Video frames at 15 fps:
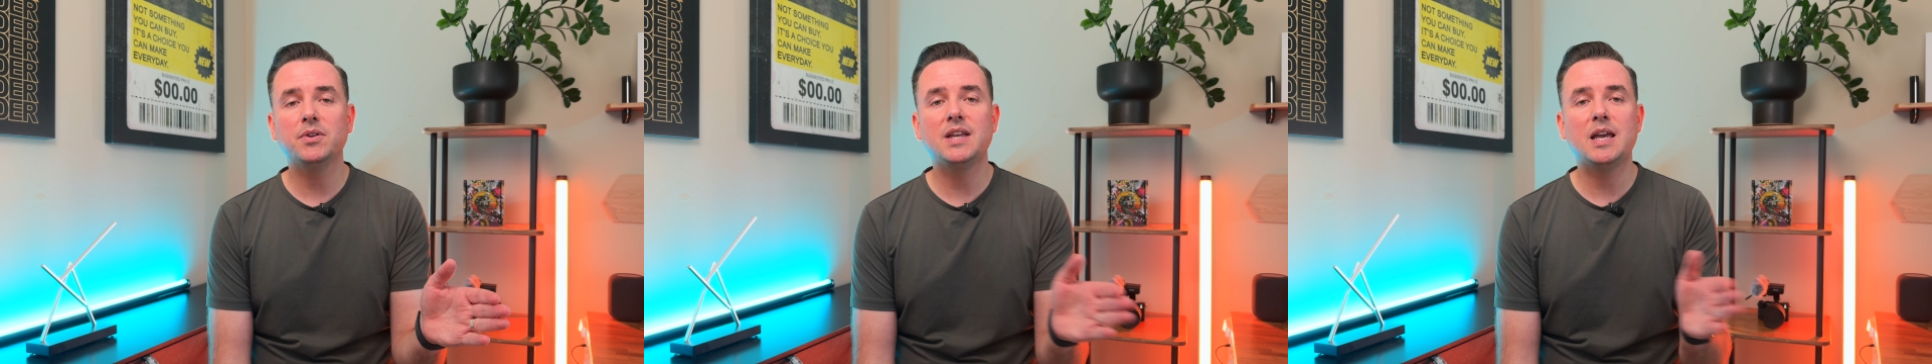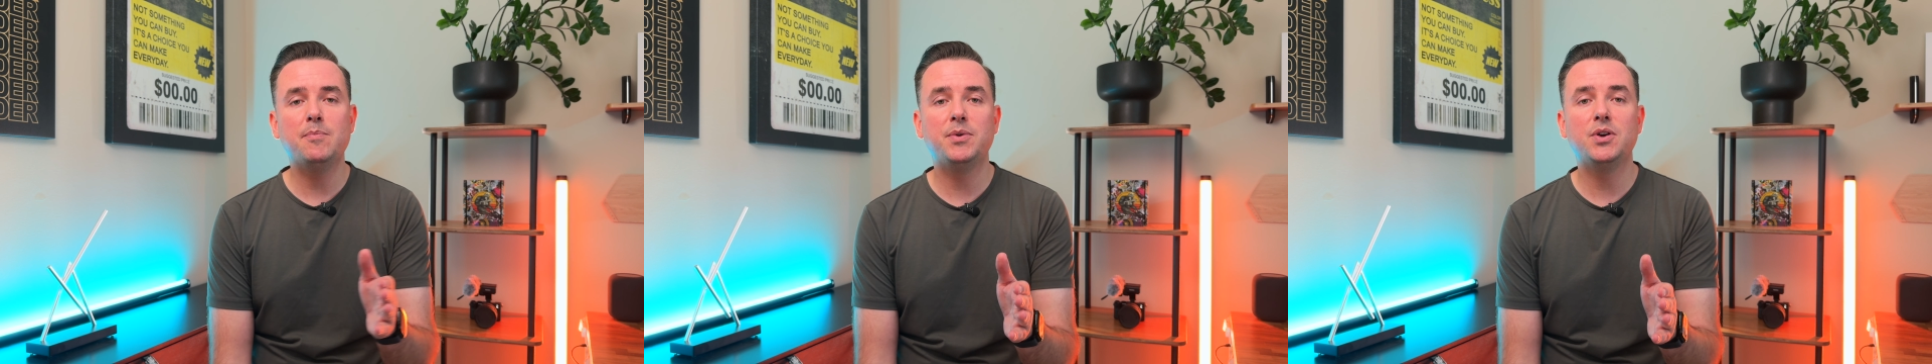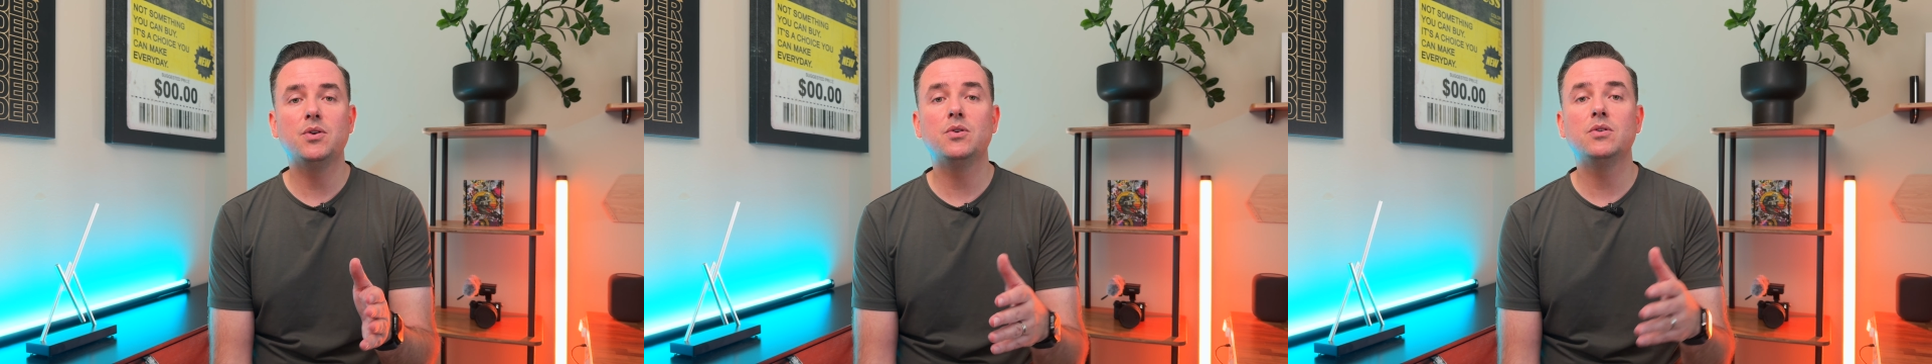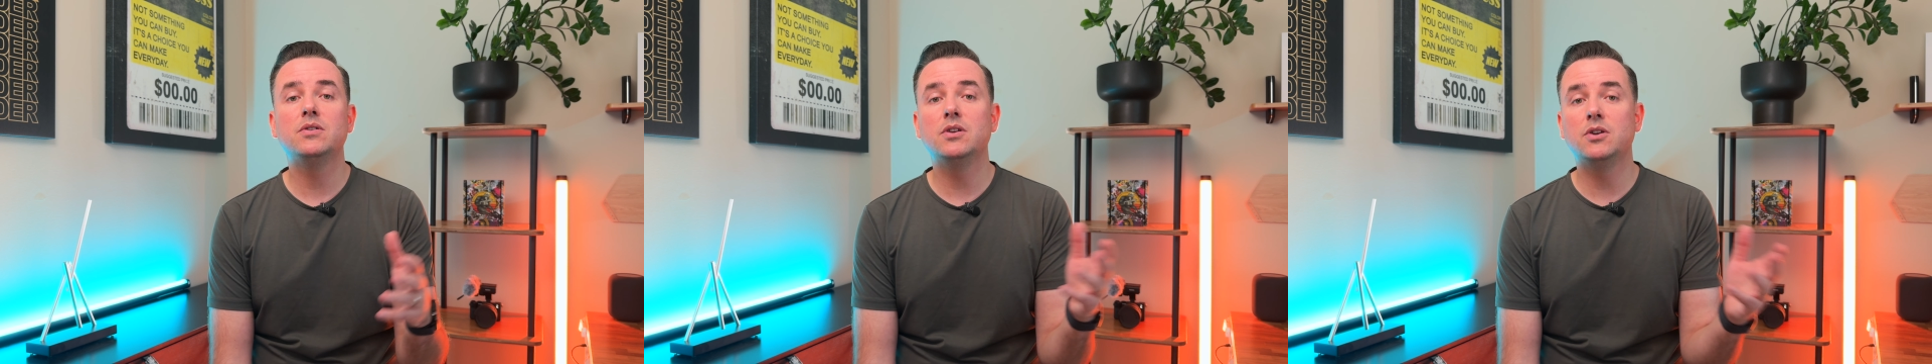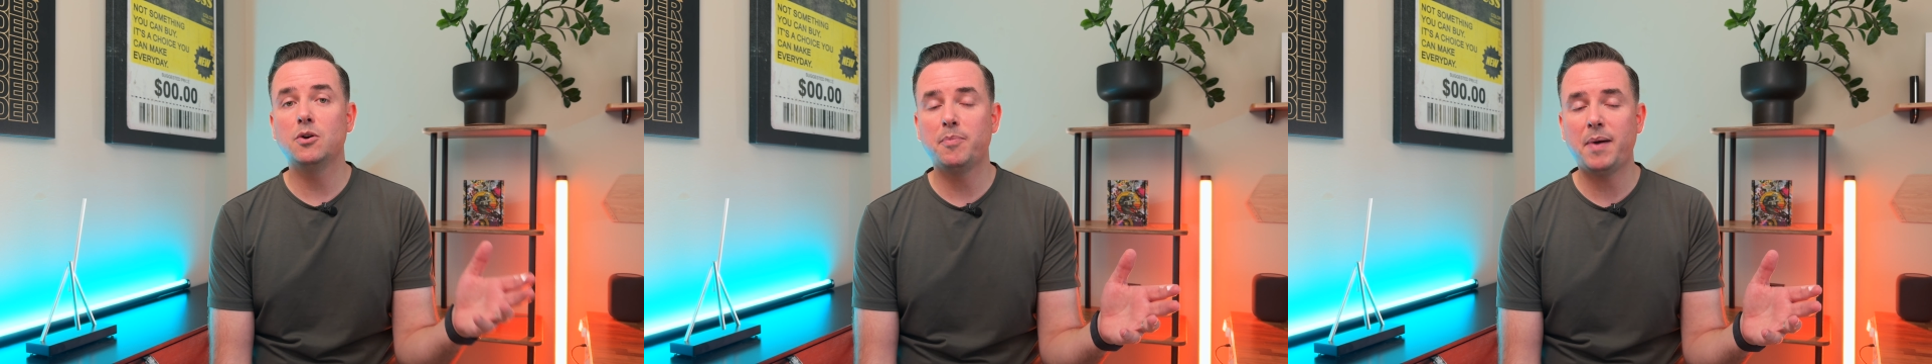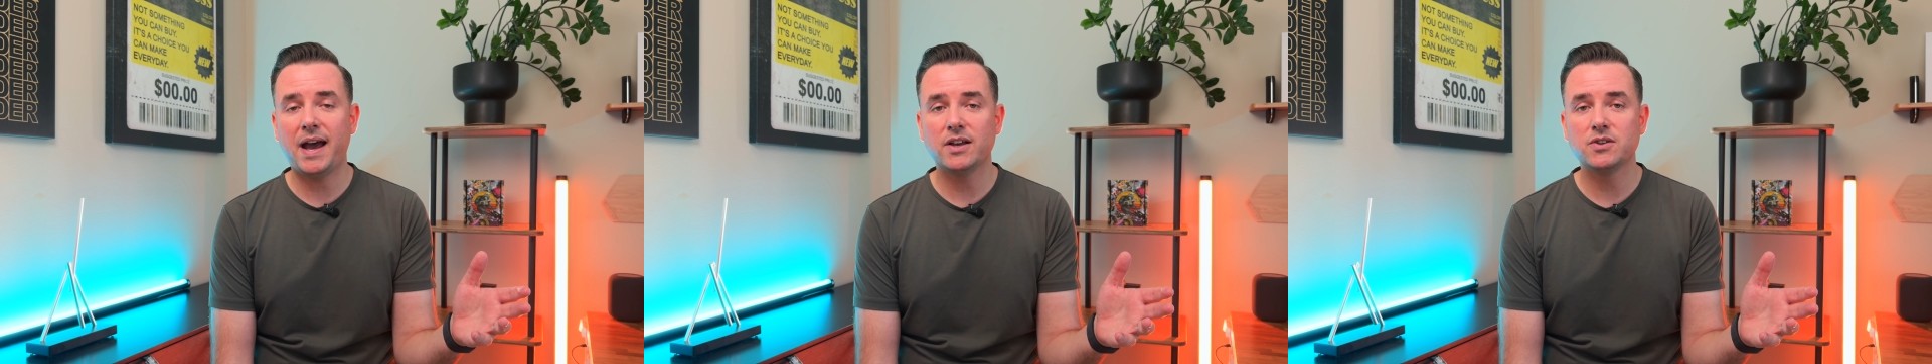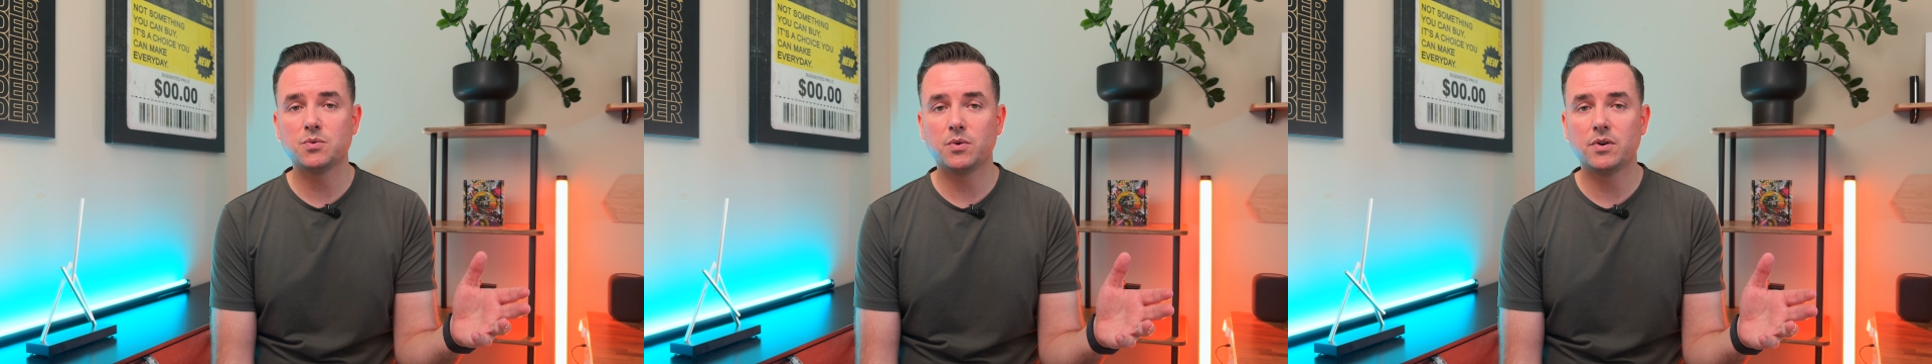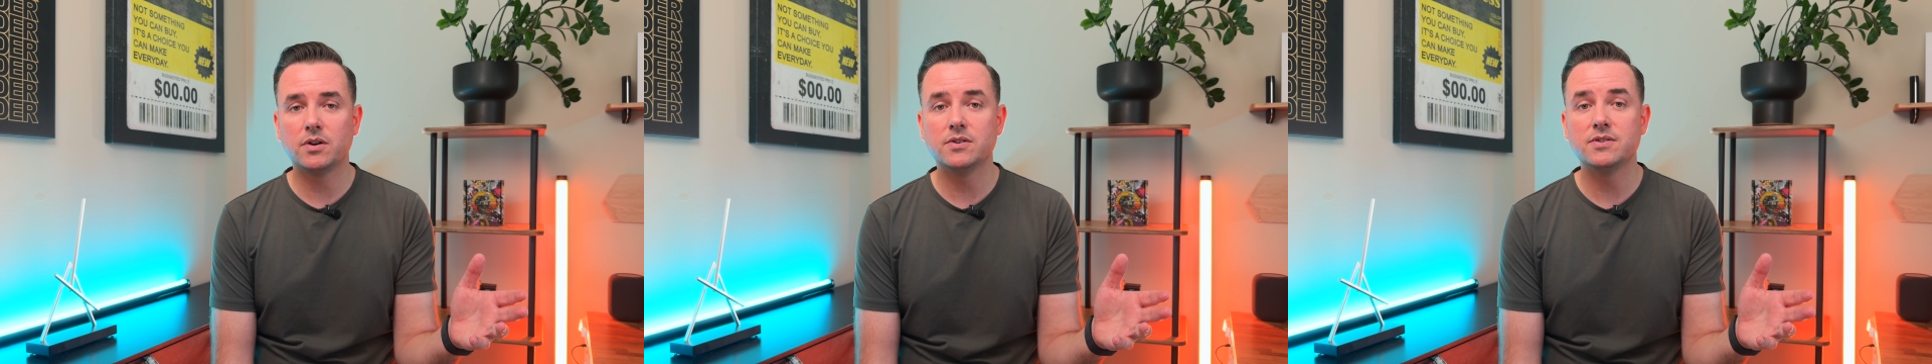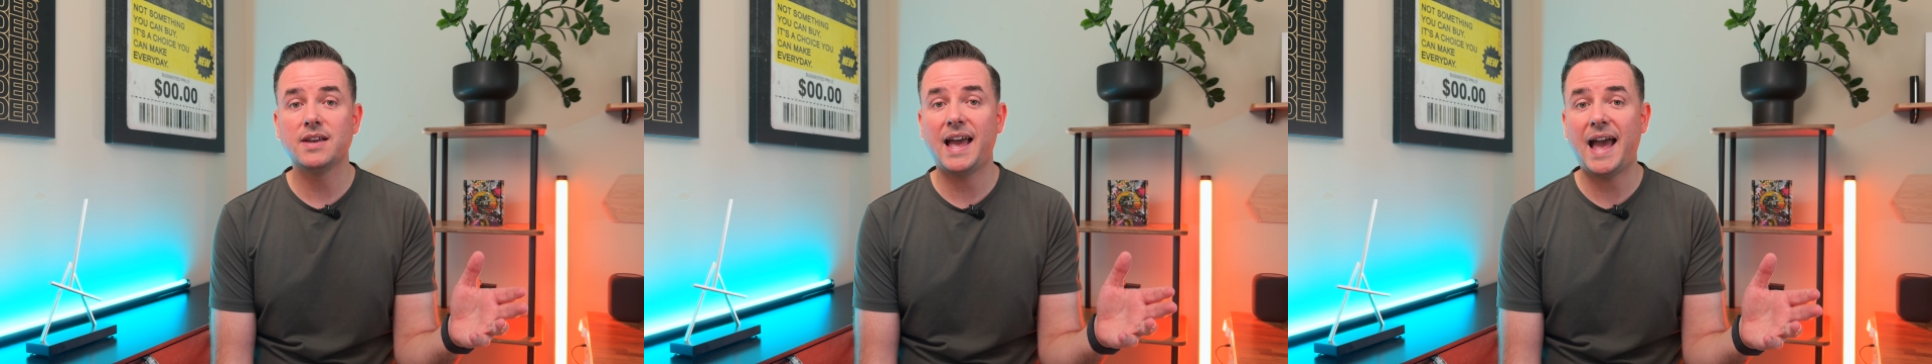debuted the new Passwords